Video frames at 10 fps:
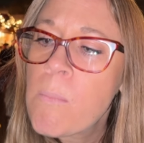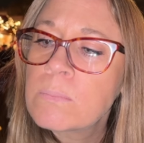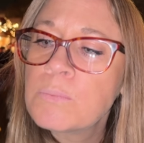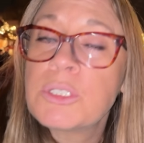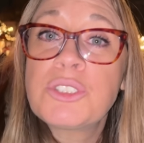
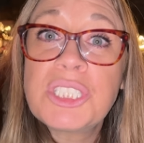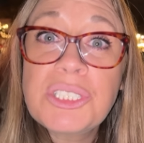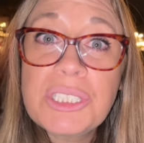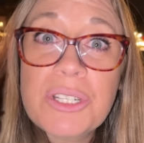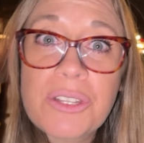the
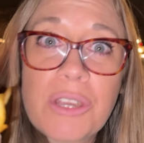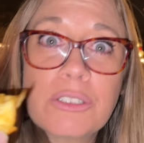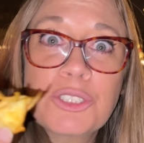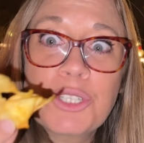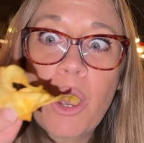seasoning on there
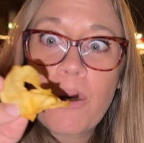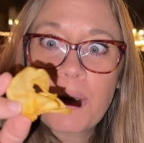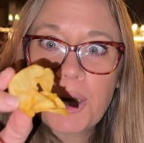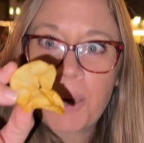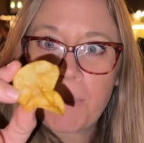is so
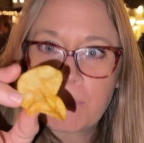good.